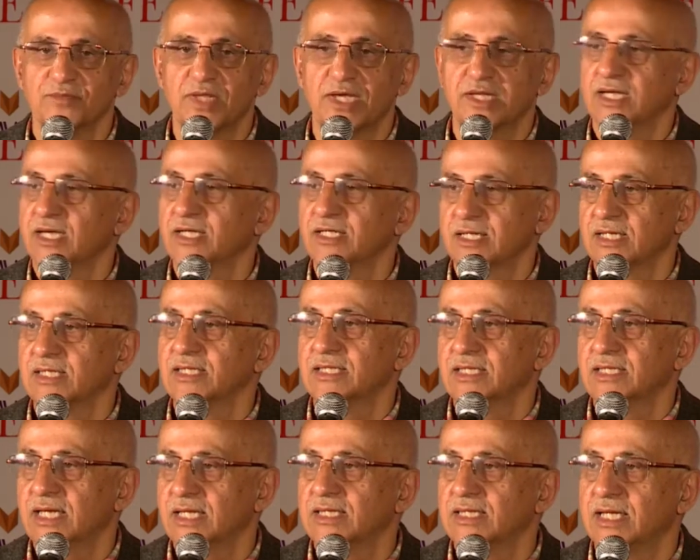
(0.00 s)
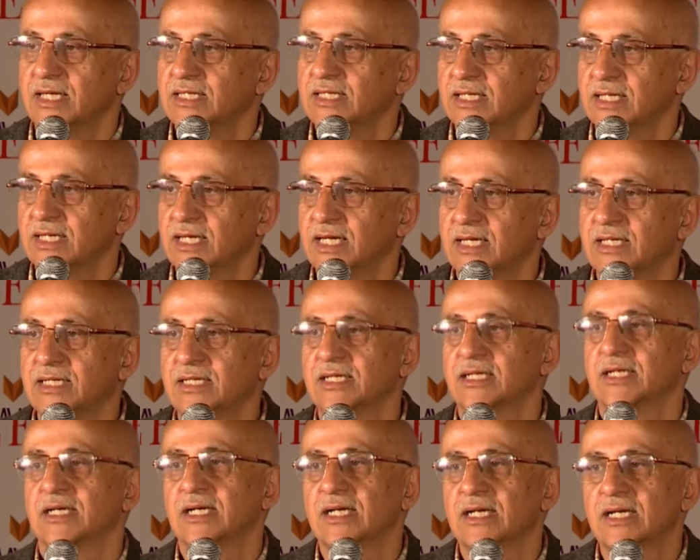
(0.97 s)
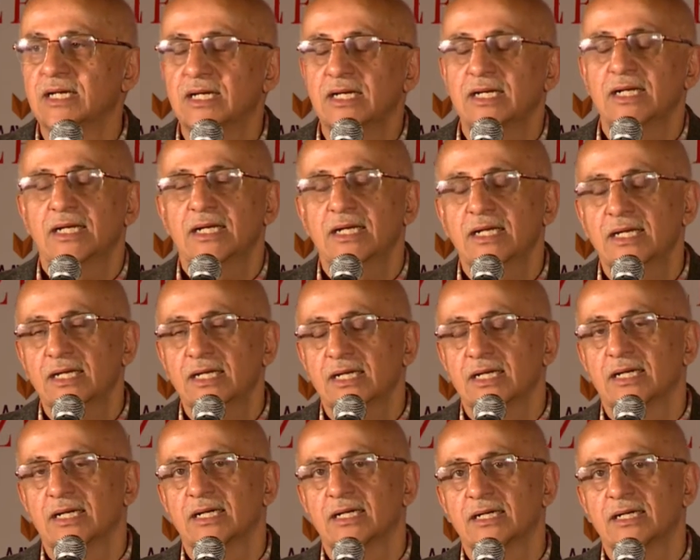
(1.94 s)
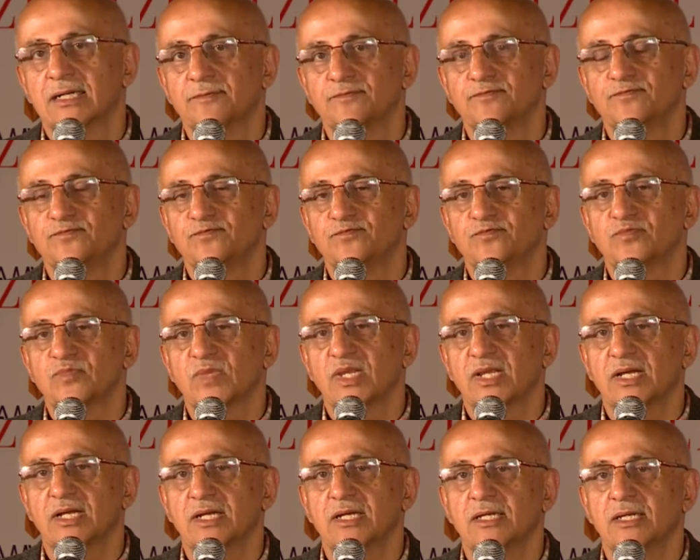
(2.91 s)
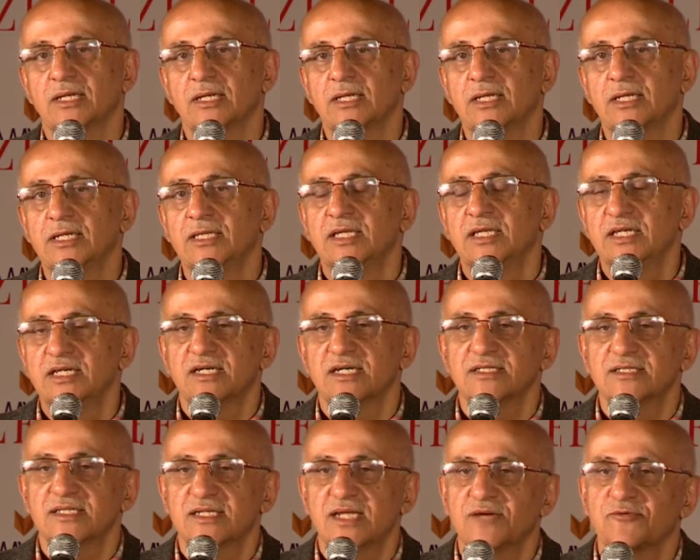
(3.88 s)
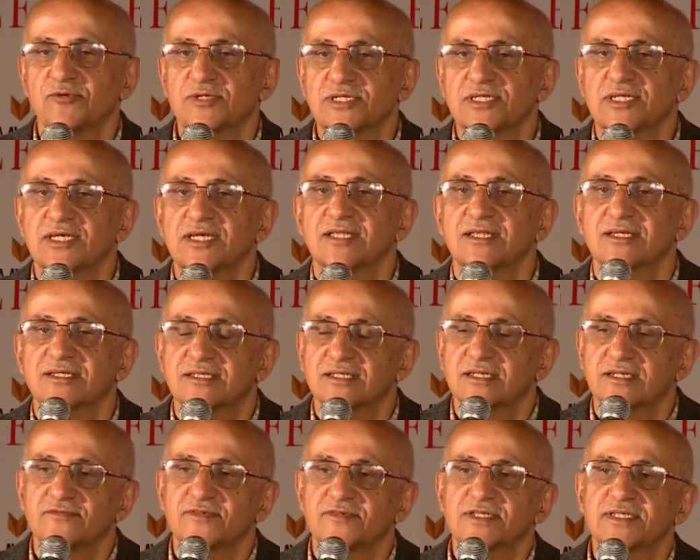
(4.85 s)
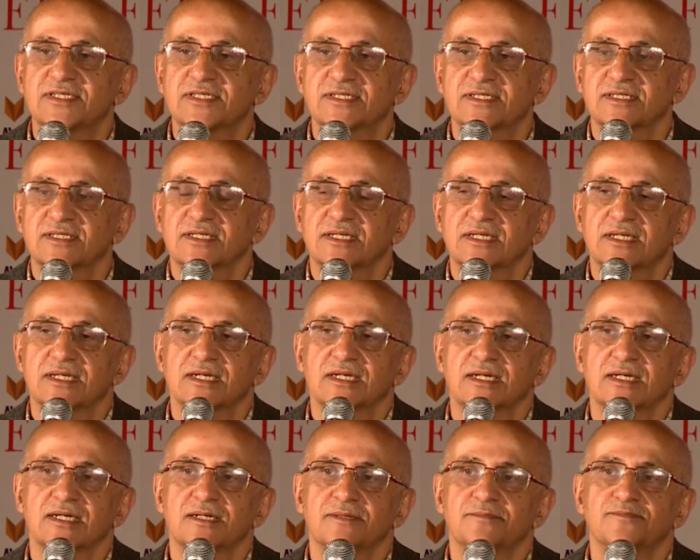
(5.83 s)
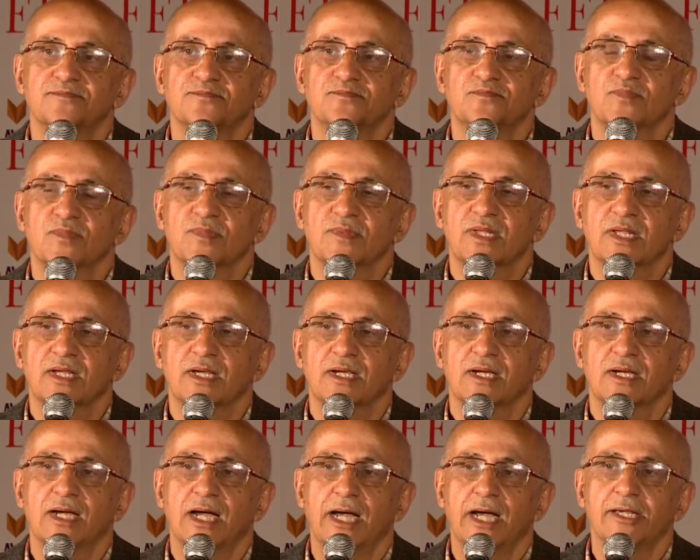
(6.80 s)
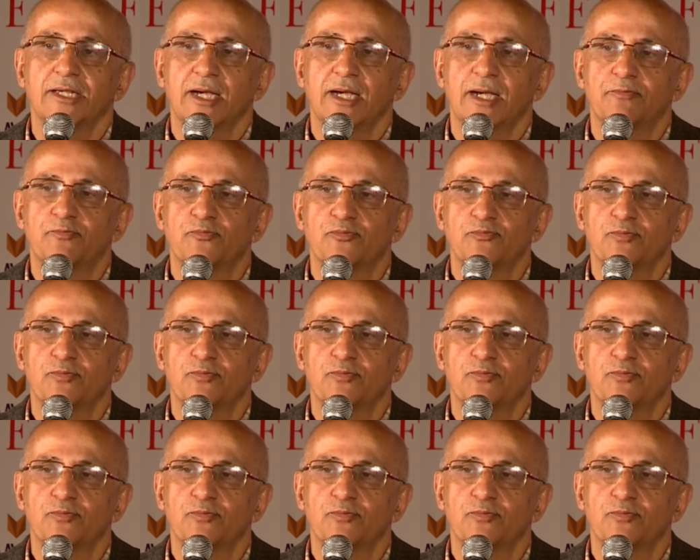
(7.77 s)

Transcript: And, and, and, and uh, in the years that I was in the service, uh, uh, I, I,